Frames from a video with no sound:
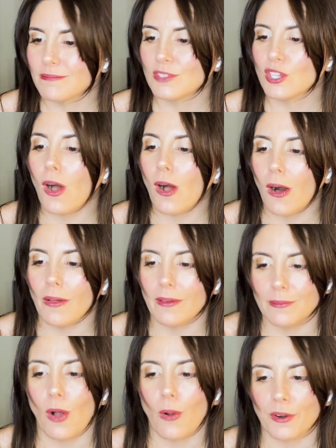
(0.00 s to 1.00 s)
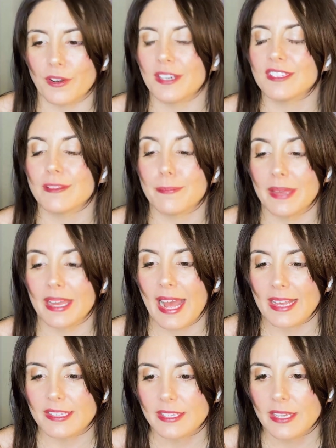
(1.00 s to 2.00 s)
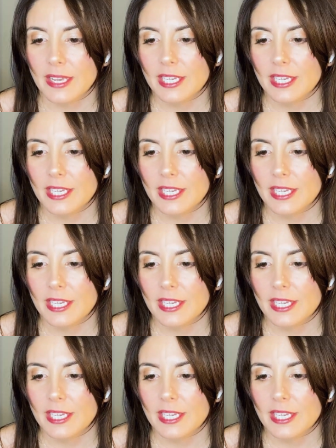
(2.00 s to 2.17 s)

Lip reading: tall order. It's a big ask.